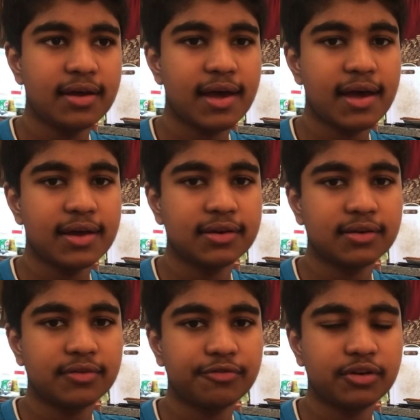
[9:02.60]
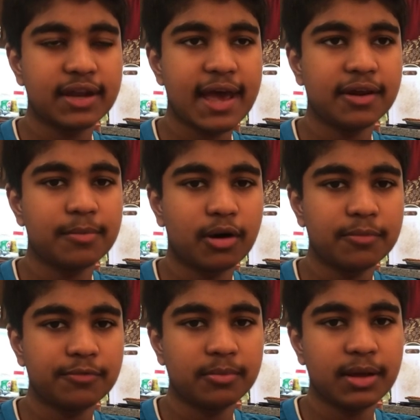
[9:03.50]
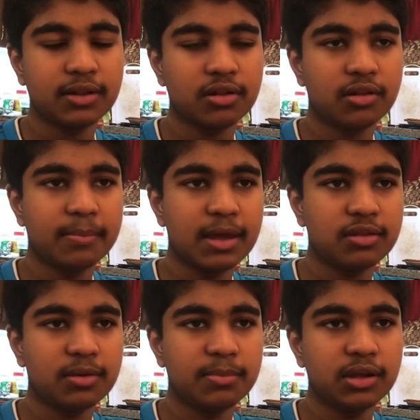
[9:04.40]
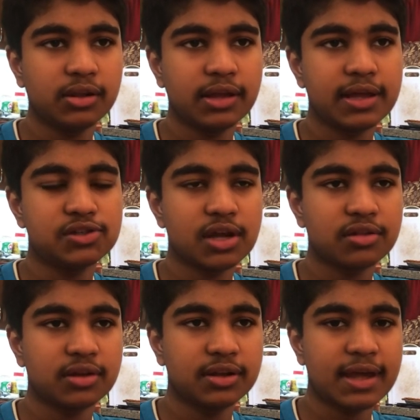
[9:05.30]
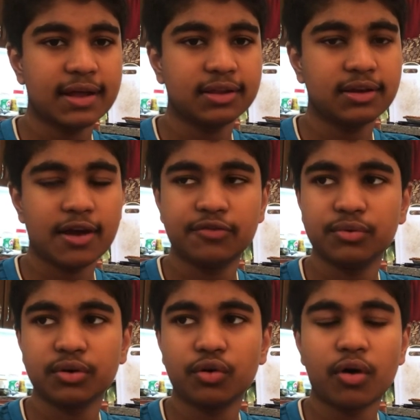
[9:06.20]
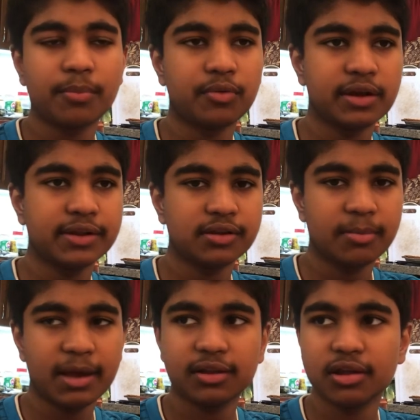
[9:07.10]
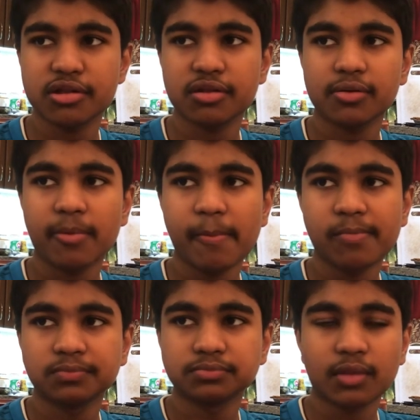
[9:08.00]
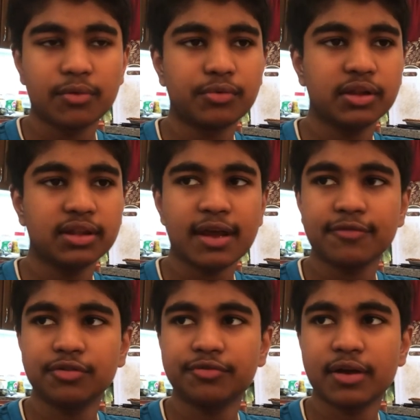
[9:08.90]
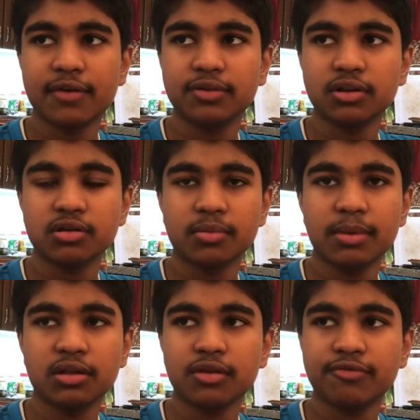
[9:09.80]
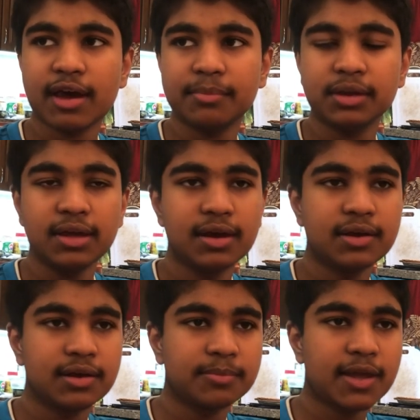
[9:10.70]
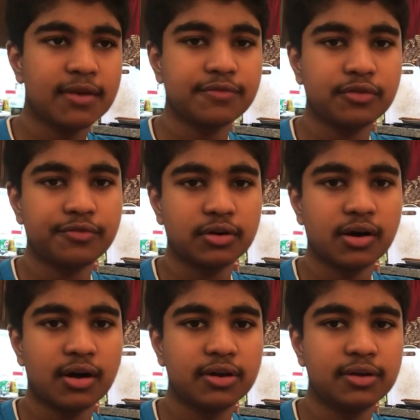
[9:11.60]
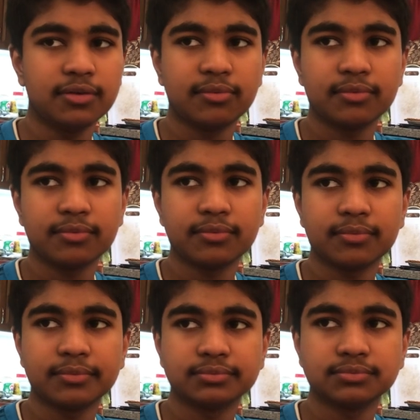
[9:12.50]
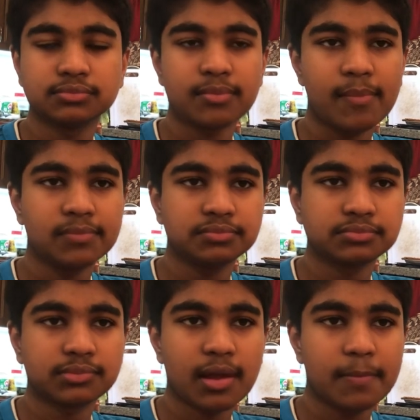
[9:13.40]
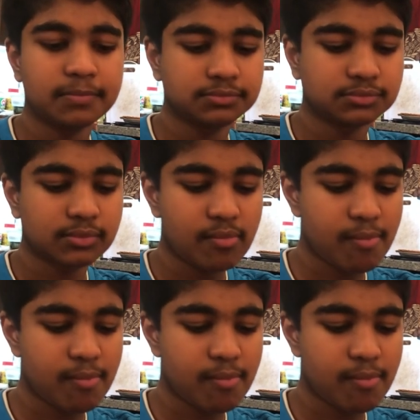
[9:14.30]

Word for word: and for Dad and Mom for making this amazing meal, and Jessica and Allie and everyone cooperated to make this. I'm really thankful for having this amazing family. I'm thankful for God. Oh, very nice, Matthew.